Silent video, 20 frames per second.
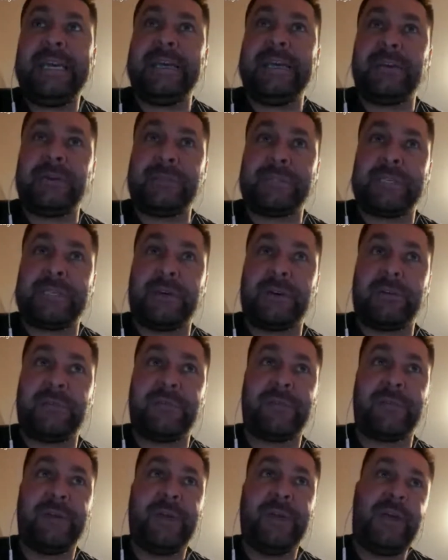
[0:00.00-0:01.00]

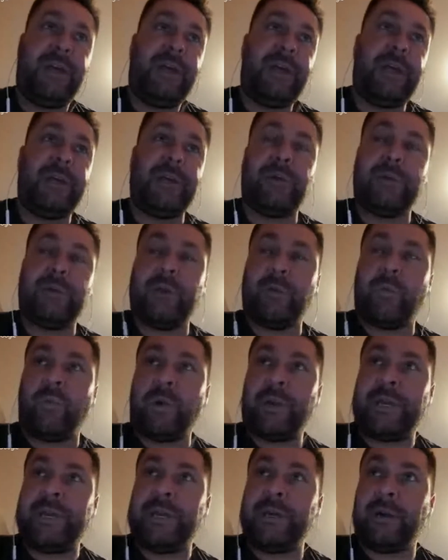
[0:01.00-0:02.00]
yourself. You're
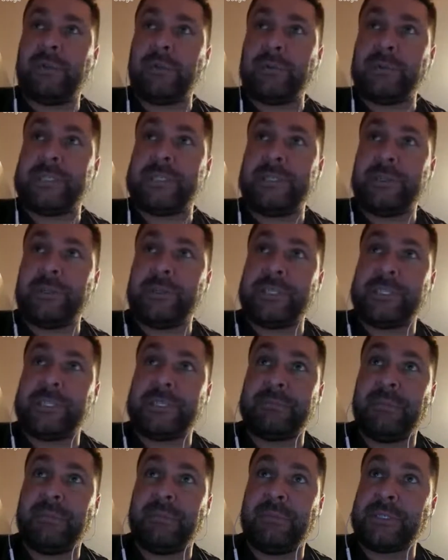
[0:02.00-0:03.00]
working all those synergist
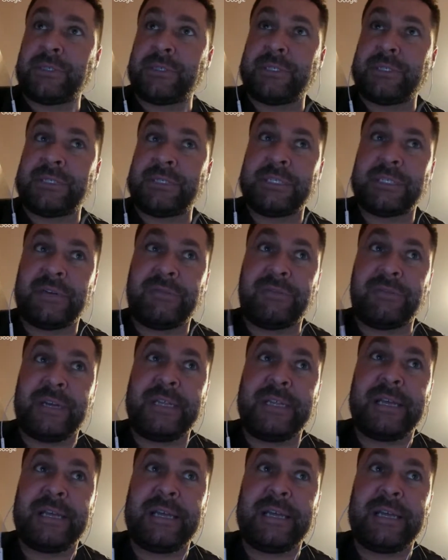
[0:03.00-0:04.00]
muscles and stuff like
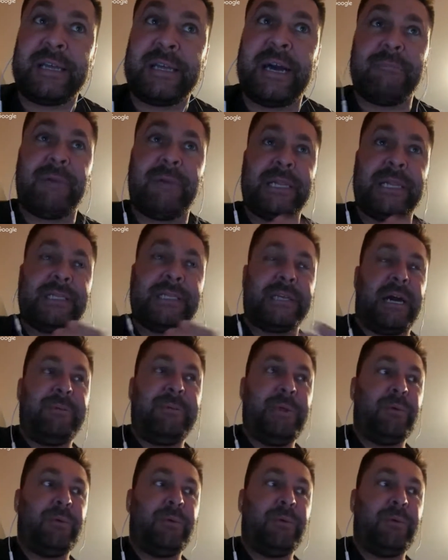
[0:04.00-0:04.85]
that. And then by the time